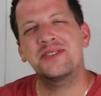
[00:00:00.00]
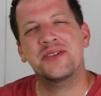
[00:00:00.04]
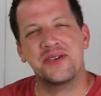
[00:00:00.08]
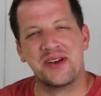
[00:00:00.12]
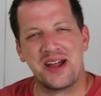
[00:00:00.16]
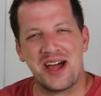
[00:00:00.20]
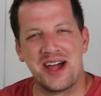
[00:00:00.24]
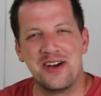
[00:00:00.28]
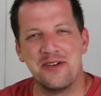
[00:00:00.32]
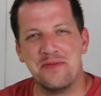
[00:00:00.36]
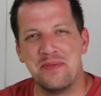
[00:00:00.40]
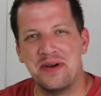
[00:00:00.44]
going
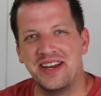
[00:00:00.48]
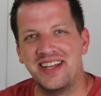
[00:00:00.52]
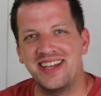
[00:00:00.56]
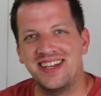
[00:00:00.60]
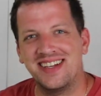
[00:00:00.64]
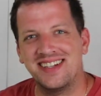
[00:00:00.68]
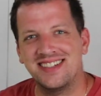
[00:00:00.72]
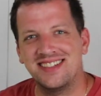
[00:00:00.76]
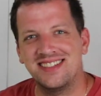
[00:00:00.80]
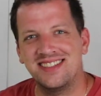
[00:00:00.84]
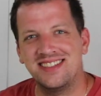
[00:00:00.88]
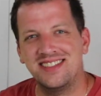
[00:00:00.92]
on, everybody?
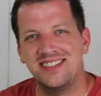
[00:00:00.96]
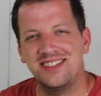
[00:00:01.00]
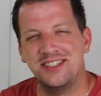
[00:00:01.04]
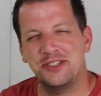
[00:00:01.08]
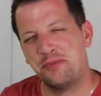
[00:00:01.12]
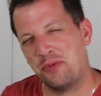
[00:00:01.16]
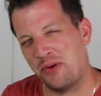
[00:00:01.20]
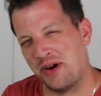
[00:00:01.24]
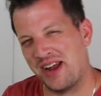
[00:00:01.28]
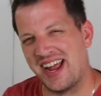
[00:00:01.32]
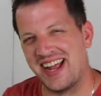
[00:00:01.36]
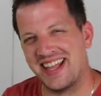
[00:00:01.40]
It's
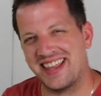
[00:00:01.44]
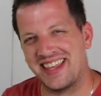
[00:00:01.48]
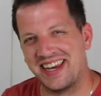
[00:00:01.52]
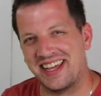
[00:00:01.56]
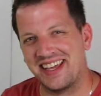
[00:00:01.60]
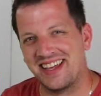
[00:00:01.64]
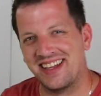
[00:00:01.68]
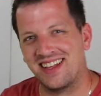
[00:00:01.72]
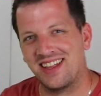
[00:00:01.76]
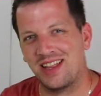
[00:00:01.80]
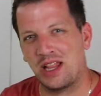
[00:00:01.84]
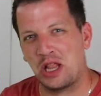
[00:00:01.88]
your boy Anthony,
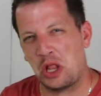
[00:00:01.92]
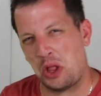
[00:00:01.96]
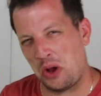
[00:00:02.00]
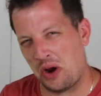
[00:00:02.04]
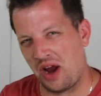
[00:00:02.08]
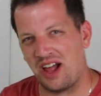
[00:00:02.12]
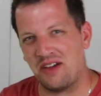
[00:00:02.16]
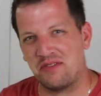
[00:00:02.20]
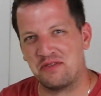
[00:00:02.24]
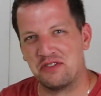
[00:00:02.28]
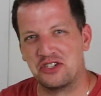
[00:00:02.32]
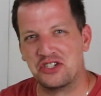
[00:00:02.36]
Long
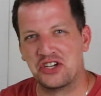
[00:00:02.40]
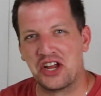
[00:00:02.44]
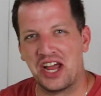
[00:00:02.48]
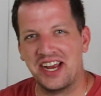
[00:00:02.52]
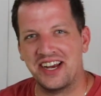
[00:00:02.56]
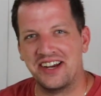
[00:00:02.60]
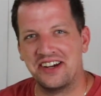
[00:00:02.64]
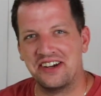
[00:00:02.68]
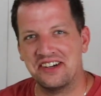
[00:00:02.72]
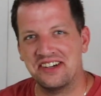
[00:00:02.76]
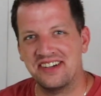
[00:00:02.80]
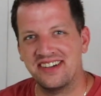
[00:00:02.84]
Island Fish Guy
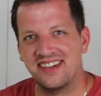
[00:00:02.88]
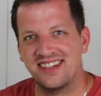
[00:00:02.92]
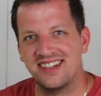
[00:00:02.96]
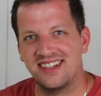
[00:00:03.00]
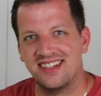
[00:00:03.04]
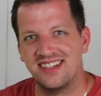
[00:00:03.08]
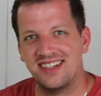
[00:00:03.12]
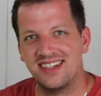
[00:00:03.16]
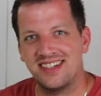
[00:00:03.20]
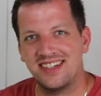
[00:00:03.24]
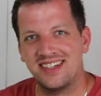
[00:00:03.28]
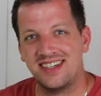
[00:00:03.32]
here.
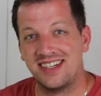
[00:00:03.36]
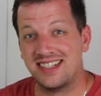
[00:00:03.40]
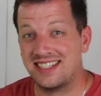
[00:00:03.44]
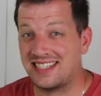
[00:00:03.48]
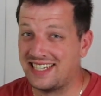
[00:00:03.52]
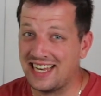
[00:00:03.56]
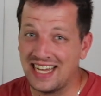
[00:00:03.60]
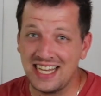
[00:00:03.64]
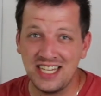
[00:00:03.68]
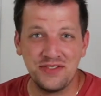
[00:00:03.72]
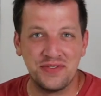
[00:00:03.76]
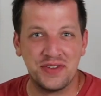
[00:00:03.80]
Now
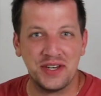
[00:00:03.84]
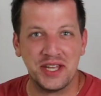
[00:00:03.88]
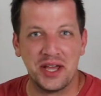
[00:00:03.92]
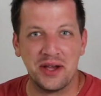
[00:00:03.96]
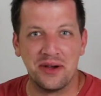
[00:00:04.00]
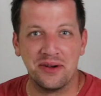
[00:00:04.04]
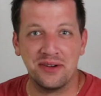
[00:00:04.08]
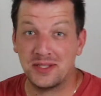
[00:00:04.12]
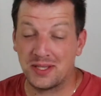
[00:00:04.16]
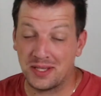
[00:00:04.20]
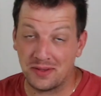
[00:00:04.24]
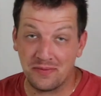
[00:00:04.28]
today's
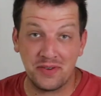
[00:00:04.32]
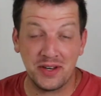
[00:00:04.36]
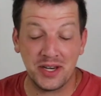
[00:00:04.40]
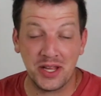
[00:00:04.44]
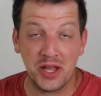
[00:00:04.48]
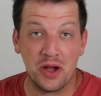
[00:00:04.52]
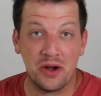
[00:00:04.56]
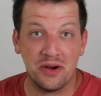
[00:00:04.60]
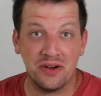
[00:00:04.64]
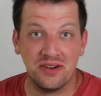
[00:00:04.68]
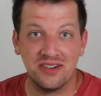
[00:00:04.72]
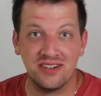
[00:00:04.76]
video, it's the
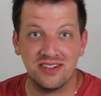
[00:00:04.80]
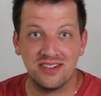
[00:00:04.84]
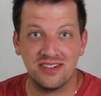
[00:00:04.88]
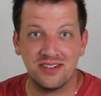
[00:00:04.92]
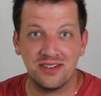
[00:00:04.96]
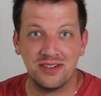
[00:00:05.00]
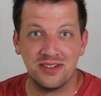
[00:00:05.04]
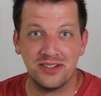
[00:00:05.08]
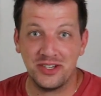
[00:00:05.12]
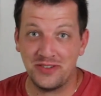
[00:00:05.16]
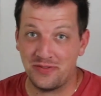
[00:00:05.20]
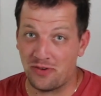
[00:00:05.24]
video
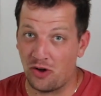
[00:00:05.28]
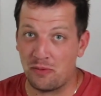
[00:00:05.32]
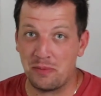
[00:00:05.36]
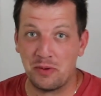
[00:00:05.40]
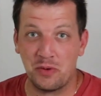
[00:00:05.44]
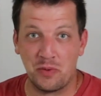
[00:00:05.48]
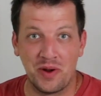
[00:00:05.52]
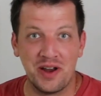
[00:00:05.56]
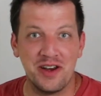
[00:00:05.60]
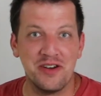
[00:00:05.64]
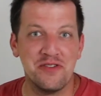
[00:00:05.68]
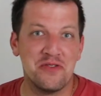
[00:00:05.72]
you've all
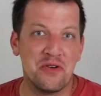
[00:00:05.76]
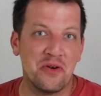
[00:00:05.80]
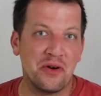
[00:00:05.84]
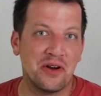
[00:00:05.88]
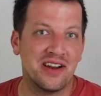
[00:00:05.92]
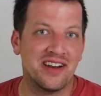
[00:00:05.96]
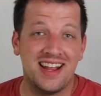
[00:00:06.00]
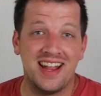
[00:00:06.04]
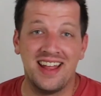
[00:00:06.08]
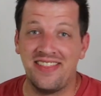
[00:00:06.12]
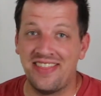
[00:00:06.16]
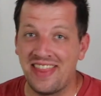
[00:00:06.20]
been waiting for,
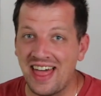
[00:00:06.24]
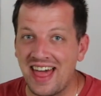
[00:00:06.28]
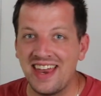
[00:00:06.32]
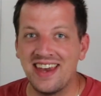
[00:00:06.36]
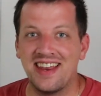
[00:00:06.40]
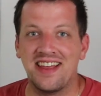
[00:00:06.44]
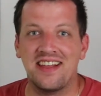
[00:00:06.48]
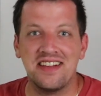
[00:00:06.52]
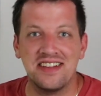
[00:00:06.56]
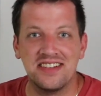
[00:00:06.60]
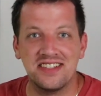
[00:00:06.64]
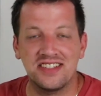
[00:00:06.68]
and that
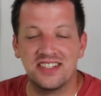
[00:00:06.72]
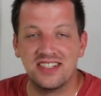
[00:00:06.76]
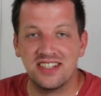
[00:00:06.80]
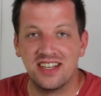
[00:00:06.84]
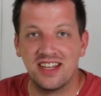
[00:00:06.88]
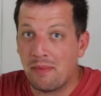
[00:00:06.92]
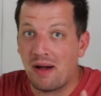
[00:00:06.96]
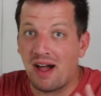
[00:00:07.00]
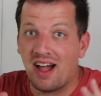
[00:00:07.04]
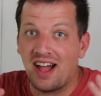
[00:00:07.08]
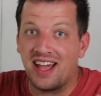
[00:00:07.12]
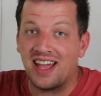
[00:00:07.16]
is
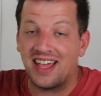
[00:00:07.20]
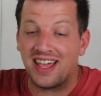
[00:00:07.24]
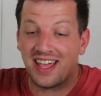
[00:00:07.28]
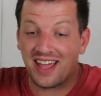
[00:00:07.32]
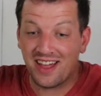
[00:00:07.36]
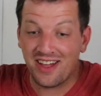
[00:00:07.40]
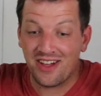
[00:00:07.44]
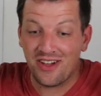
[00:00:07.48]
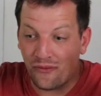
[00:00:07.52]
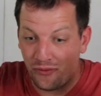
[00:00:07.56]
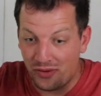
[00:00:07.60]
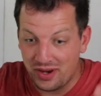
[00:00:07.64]

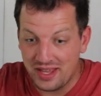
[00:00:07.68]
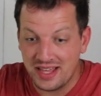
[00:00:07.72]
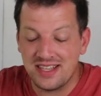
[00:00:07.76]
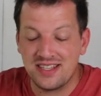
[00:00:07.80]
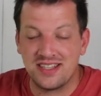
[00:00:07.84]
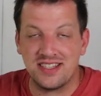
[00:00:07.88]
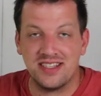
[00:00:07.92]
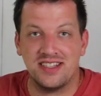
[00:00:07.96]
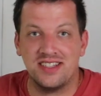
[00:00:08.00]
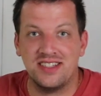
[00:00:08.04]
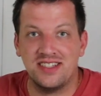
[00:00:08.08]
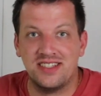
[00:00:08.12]
my
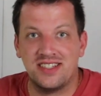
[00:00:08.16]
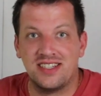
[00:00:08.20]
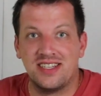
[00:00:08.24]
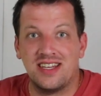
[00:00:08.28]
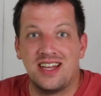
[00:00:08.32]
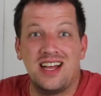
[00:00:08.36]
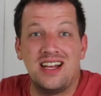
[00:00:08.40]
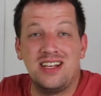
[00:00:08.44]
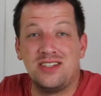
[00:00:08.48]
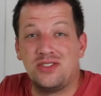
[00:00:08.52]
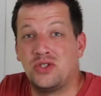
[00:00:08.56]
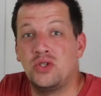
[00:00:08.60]
reasons
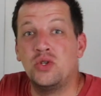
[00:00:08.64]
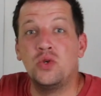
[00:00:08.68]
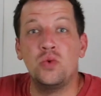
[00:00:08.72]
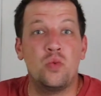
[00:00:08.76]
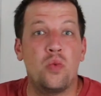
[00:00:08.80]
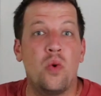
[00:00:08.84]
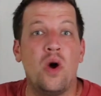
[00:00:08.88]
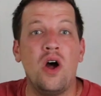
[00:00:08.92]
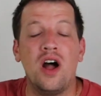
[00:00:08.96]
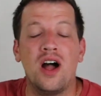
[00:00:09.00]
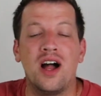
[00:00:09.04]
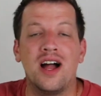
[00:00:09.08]
as to
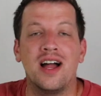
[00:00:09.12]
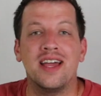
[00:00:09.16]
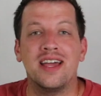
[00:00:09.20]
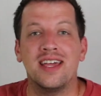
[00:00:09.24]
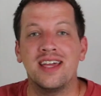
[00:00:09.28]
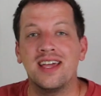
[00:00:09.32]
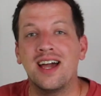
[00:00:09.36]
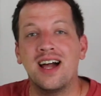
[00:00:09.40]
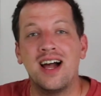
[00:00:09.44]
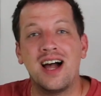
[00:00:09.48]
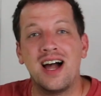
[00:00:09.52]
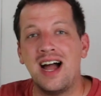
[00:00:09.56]

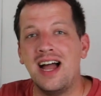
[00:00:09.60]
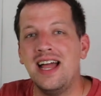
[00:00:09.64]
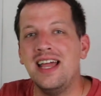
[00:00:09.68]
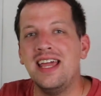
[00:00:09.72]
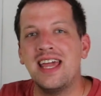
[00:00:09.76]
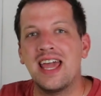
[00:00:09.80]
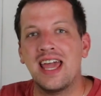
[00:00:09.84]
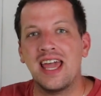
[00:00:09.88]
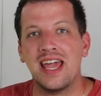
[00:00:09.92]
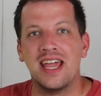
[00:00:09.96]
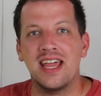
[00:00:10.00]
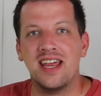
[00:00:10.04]
why I
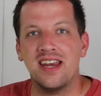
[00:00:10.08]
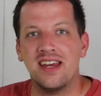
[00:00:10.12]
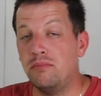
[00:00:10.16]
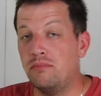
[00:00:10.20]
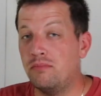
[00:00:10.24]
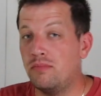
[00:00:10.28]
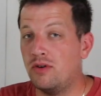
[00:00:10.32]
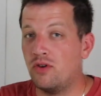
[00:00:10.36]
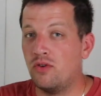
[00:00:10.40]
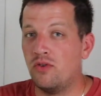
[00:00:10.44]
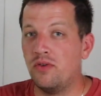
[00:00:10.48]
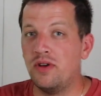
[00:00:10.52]
hate
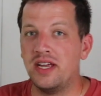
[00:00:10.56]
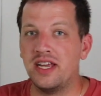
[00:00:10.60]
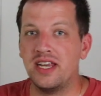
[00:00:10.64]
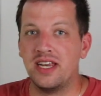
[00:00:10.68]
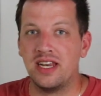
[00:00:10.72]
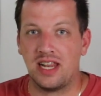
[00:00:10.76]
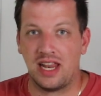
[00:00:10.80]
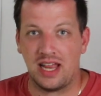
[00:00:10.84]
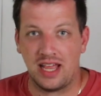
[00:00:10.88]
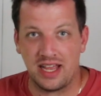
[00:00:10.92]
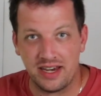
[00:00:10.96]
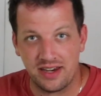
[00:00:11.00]

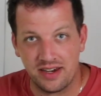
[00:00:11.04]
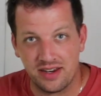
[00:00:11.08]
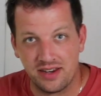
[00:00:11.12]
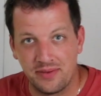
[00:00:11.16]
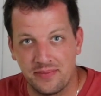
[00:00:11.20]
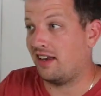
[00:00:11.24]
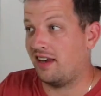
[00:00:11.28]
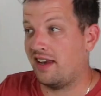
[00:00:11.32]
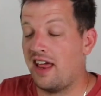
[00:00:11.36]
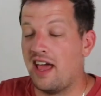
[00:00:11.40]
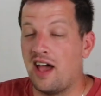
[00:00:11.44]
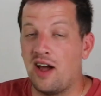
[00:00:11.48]
Marineland.
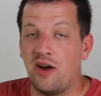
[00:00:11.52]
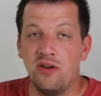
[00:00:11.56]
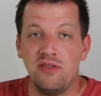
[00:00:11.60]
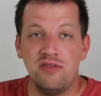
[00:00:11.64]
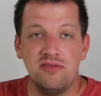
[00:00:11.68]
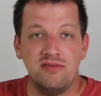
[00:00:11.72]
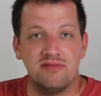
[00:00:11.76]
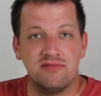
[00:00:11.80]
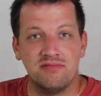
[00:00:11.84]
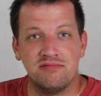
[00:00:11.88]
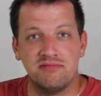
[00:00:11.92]
Now,